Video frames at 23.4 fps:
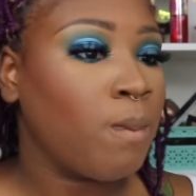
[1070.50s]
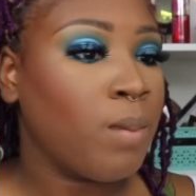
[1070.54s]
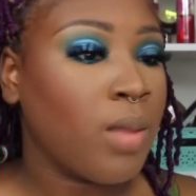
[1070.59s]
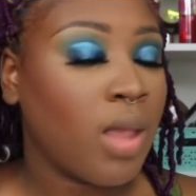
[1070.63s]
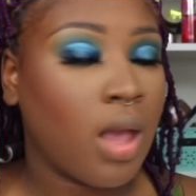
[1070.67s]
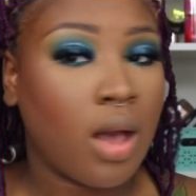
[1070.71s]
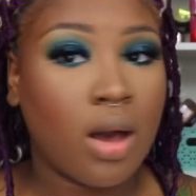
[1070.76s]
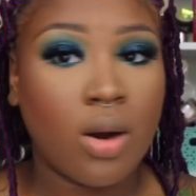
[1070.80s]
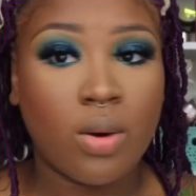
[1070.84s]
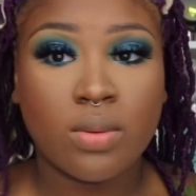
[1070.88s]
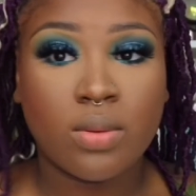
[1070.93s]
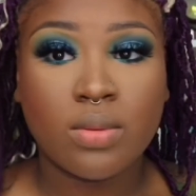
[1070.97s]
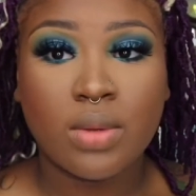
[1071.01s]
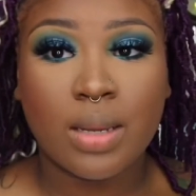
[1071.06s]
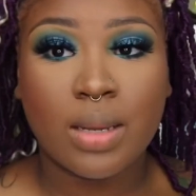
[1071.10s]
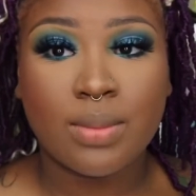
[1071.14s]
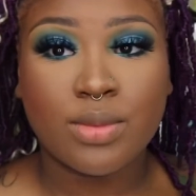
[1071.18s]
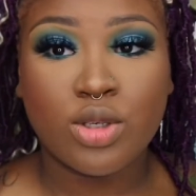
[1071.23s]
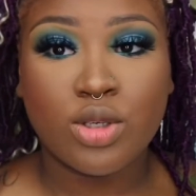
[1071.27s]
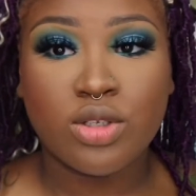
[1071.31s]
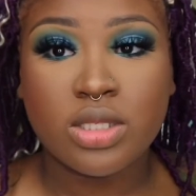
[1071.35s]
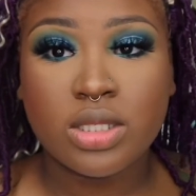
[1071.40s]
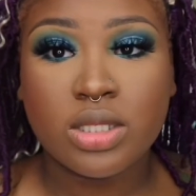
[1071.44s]
Oh, I'm
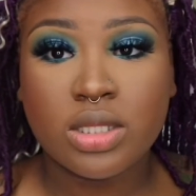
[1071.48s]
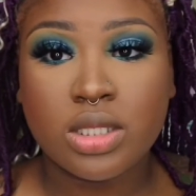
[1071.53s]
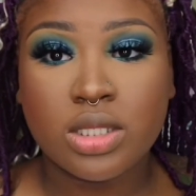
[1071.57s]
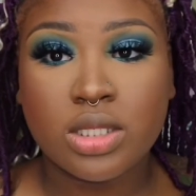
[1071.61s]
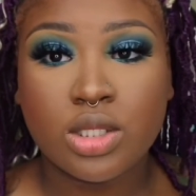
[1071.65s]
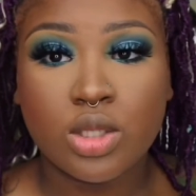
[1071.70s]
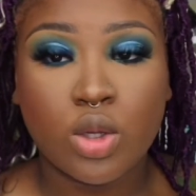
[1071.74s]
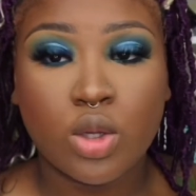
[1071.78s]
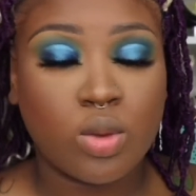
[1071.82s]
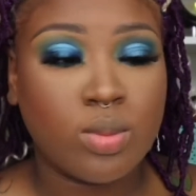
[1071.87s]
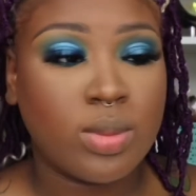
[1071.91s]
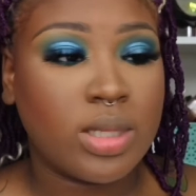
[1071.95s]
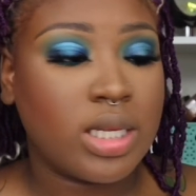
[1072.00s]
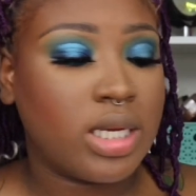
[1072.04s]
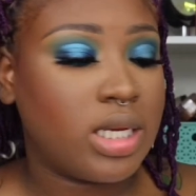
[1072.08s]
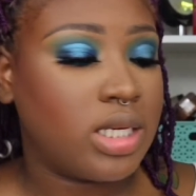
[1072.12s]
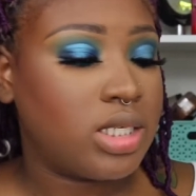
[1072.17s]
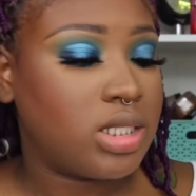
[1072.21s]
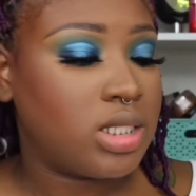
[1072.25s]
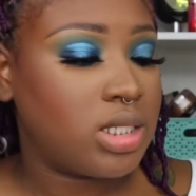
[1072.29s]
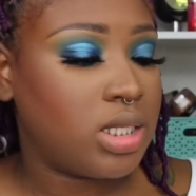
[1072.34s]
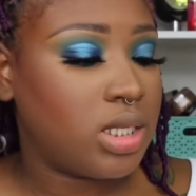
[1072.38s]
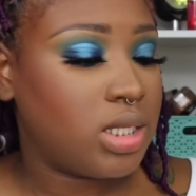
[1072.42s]
using this Note
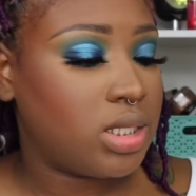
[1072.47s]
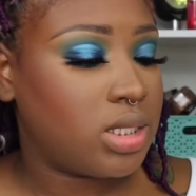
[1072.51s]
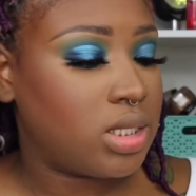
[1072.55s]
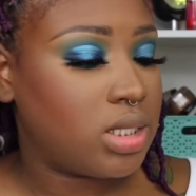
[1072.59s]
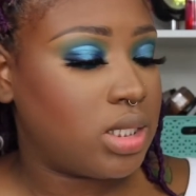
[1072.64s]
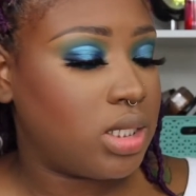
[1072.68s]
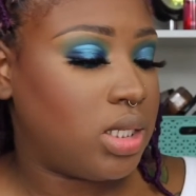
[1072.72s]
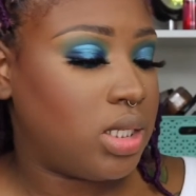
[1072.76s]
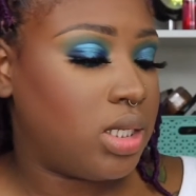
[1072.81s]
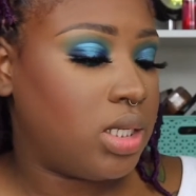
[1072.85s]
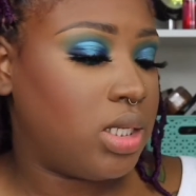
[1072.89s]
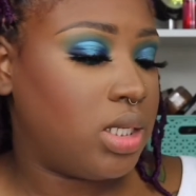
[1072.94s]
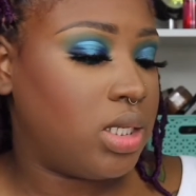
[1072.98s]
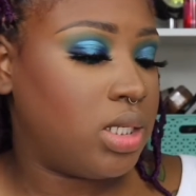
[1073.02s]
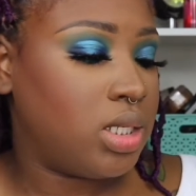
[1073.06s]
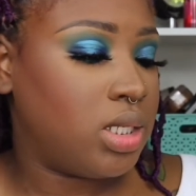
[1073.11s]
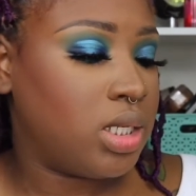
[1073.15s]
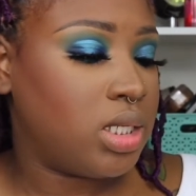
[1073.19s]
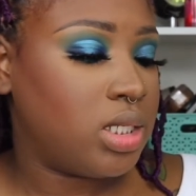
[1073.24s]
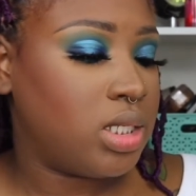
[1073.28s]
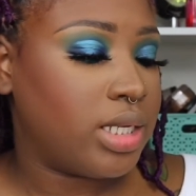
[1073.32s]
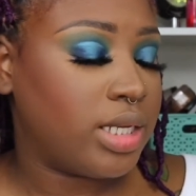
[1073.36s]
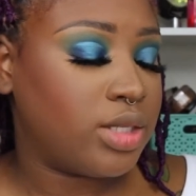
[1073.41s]
Blush. It's
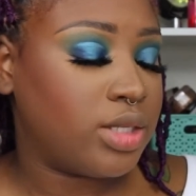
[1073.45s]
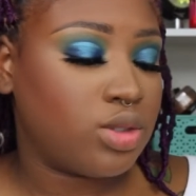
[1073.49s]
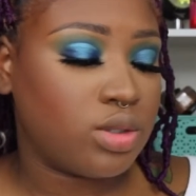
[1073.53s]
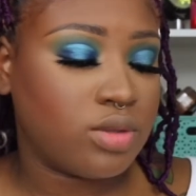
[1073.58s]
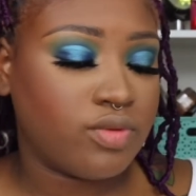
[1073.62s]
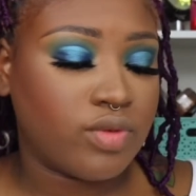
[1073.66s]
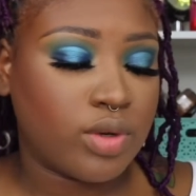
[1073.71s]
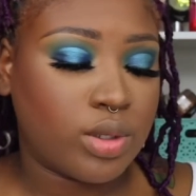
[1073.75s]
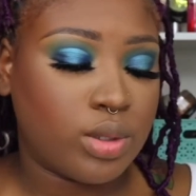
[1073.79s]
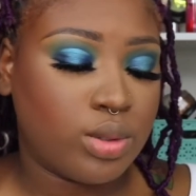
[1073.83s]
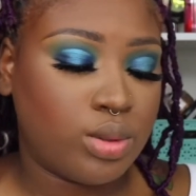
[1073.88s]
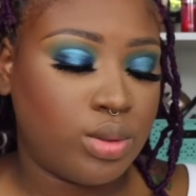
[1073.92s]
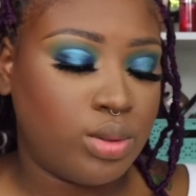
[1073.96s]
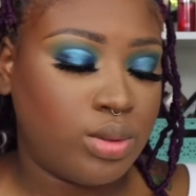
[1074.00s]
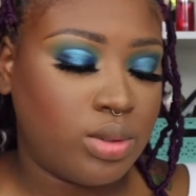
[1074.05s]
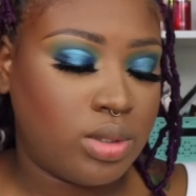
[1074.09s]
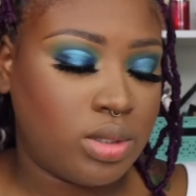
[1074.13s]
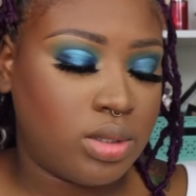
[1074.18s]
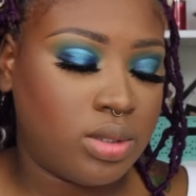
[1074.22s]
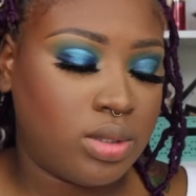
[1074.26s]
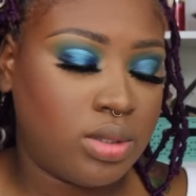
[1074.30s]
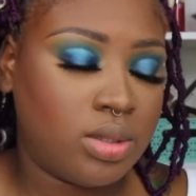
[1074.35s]
in Desert Rose.